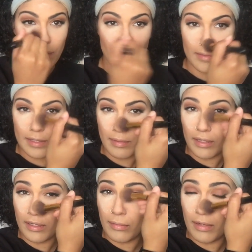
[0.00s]
I'm just gonna put a
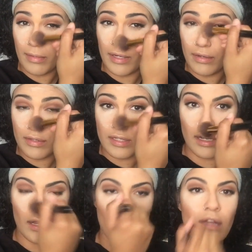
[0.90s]
little bit on my nose,
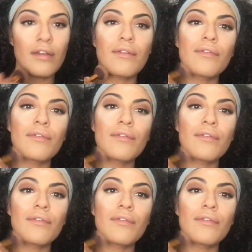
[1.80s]
not a lot,